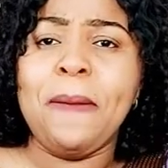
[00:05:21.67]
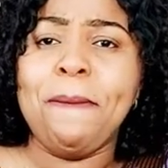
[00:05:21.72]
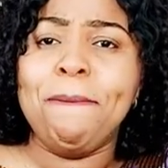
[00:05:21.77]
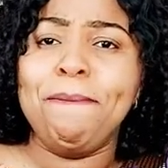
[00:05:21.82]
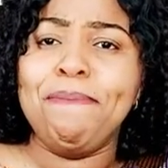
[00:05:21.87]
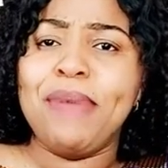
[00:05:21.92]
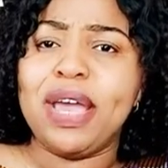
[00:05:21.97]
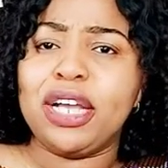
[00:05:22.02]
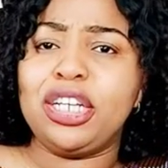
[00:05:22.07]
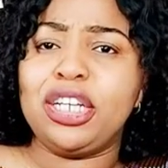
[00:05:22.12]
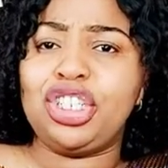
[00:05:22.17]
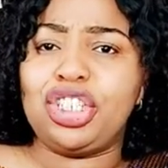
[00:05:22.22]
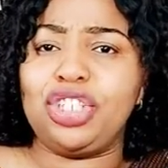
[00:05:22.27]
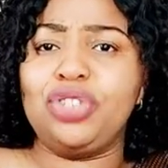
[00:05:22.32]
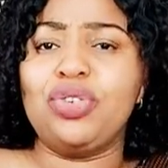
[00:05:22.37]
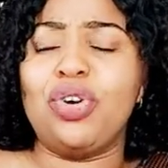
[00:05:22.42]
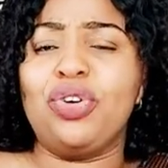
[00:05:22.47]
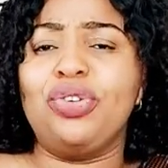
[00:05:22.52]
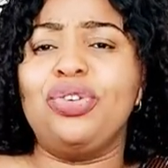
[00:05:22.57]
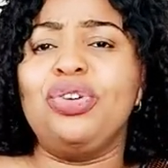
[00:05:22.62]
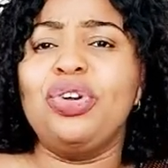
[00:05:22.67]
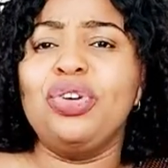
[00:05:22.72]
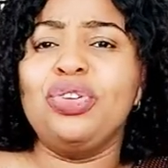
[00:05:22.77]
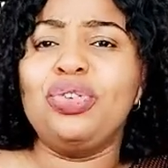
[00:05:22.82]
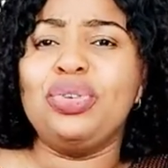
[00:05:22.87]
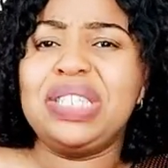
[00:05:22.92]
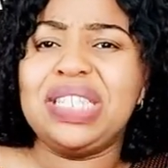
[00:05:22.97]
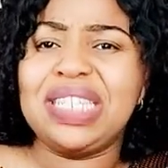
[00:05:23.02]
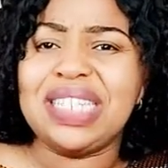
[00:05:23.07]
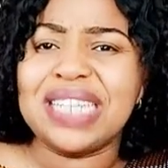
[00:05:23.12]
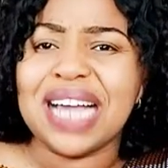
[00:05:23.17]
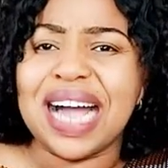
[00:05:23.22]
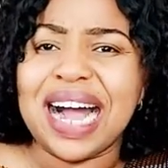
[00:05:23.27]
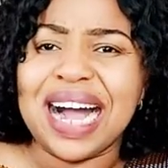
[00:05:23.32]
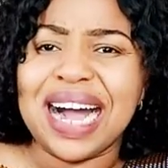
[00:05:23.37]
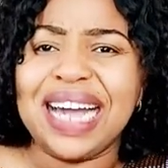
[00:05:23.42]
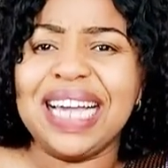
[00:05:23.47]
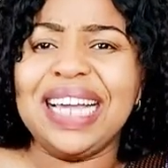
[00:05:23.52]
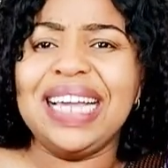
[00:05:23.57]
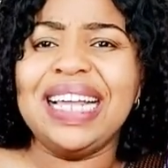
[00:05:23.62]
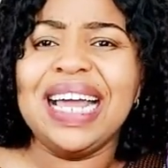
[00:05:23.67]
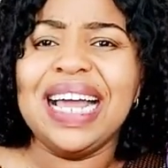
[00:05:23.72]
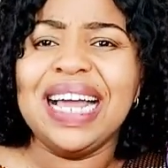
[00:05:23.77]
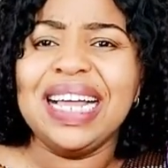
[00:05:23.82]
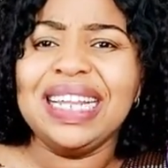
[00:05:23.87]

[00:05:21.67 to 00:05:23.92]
make sure you tie